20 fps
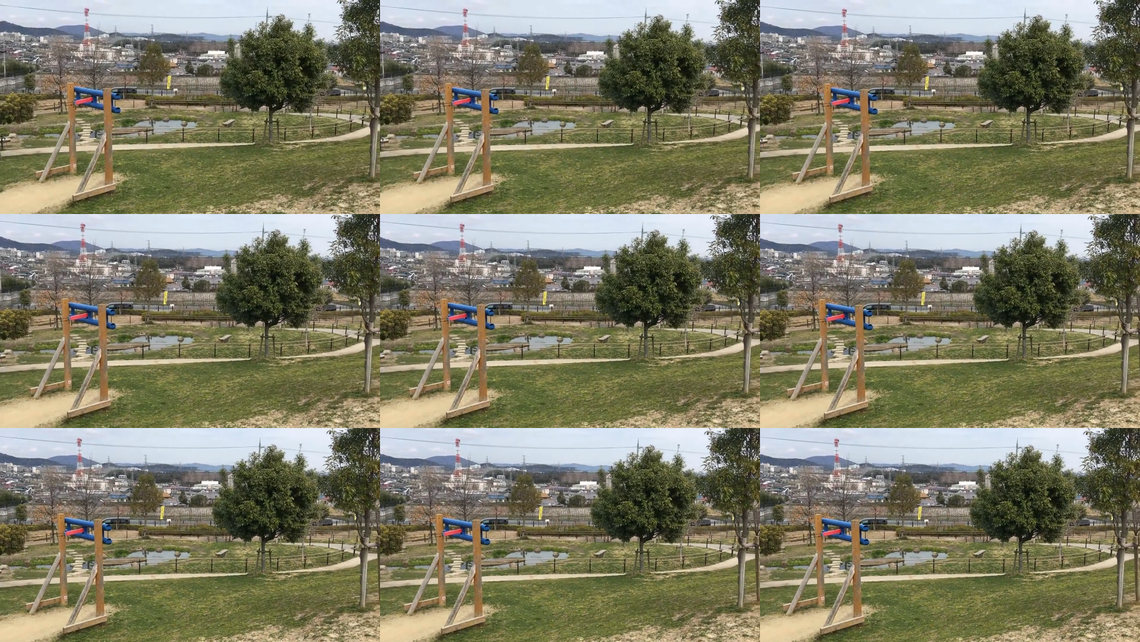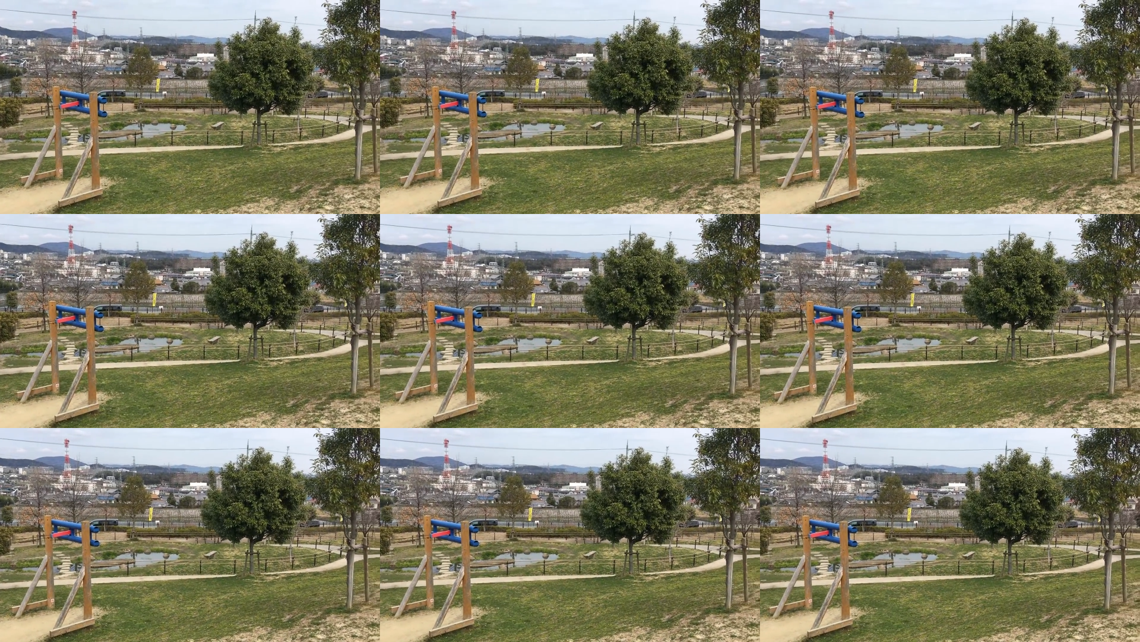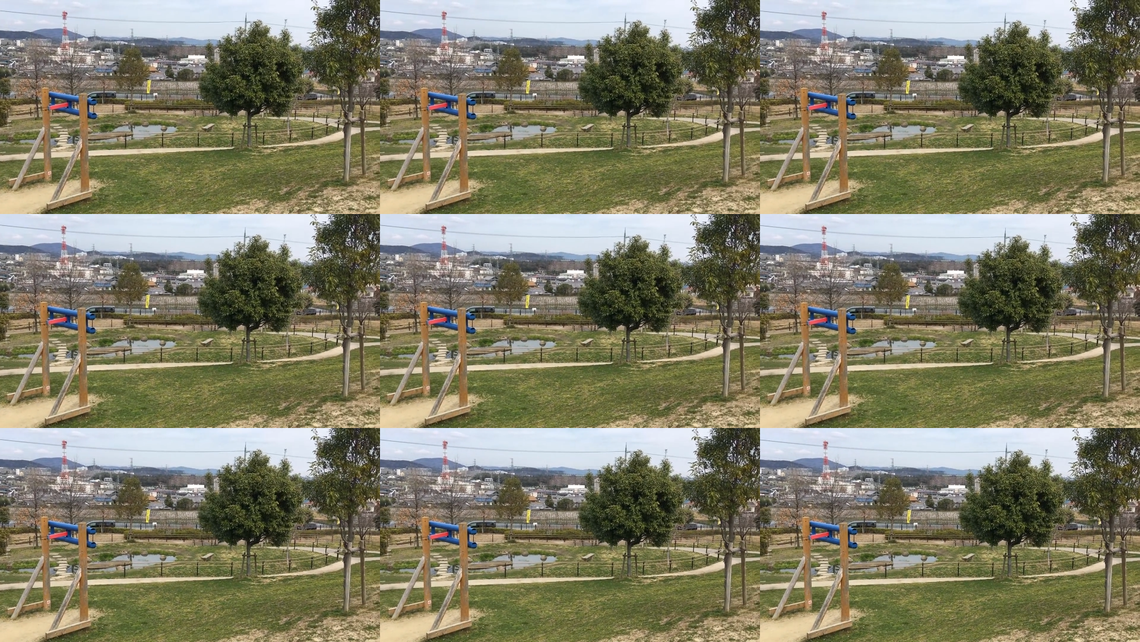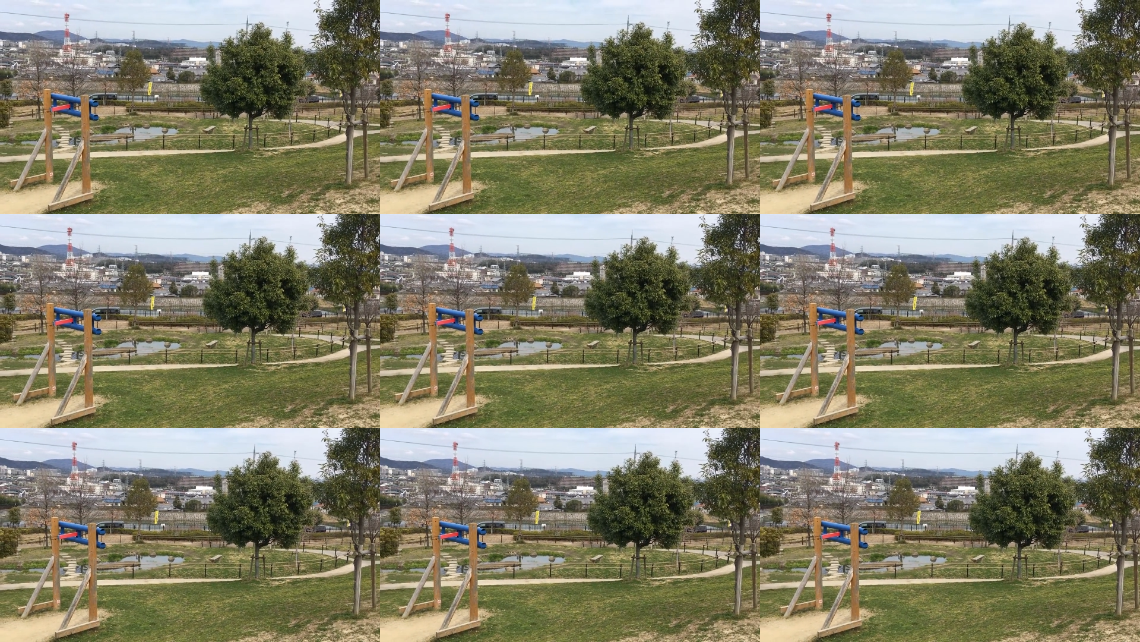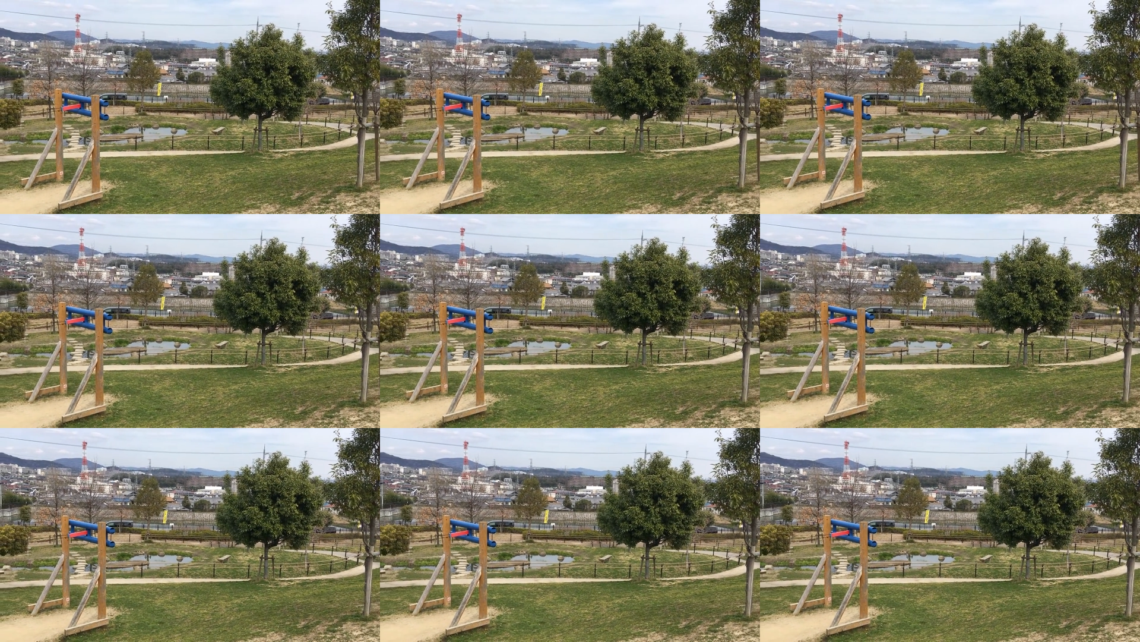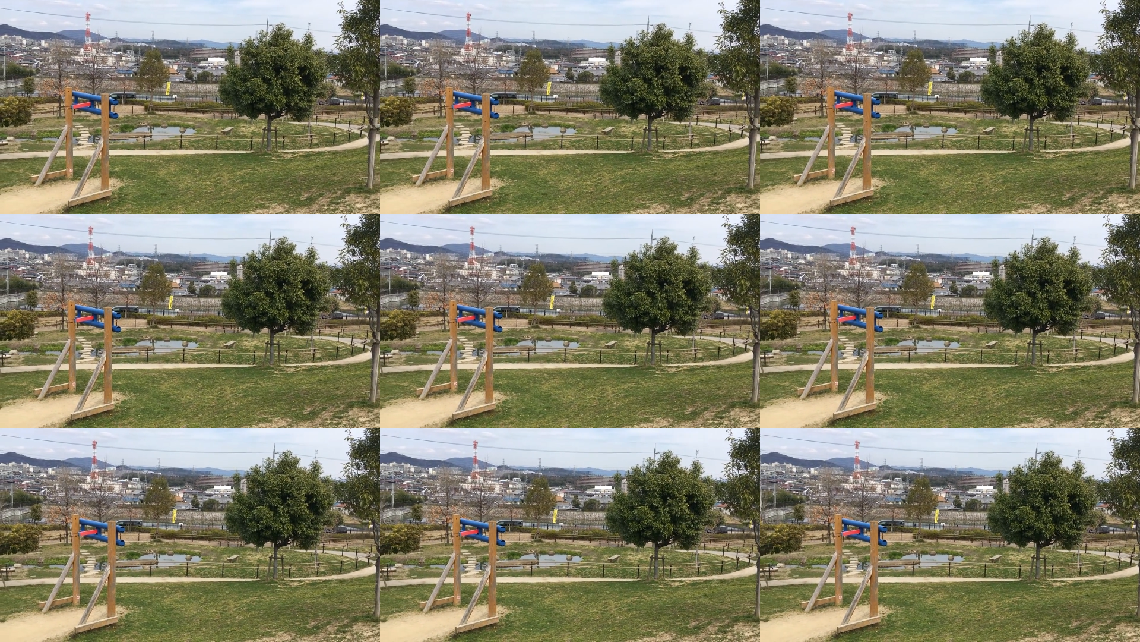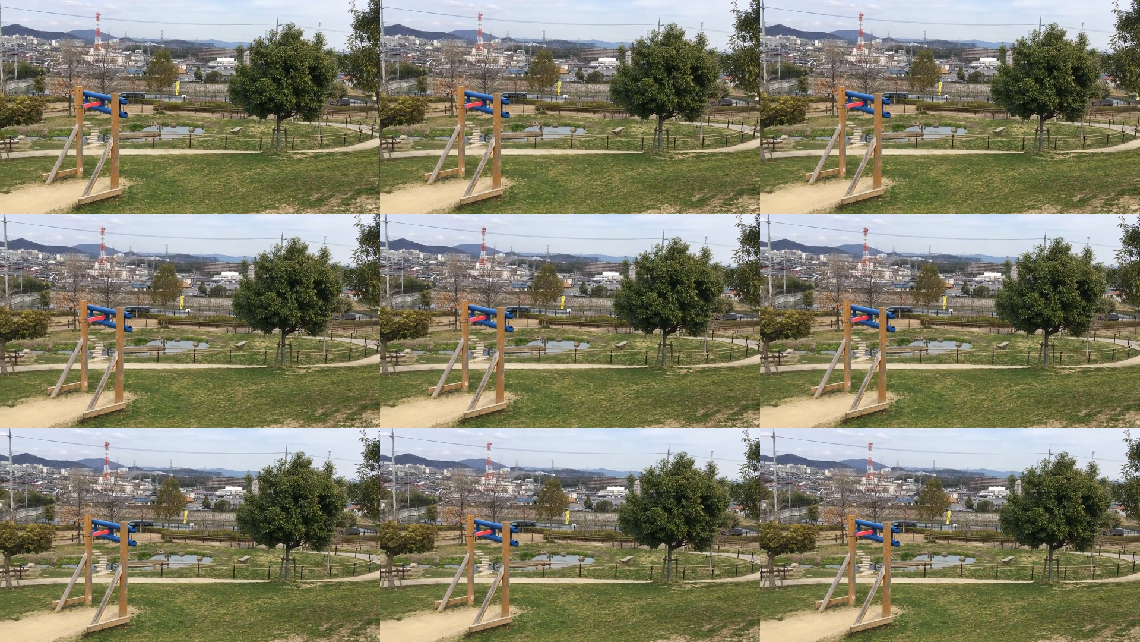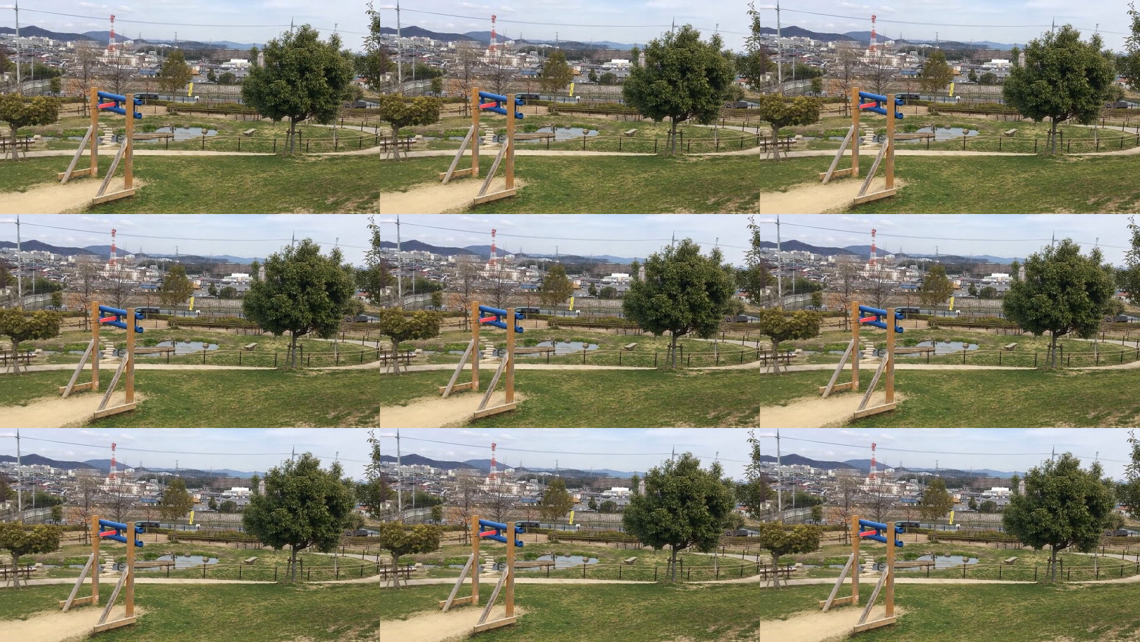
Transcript: No face is visible, so there are no lips to read.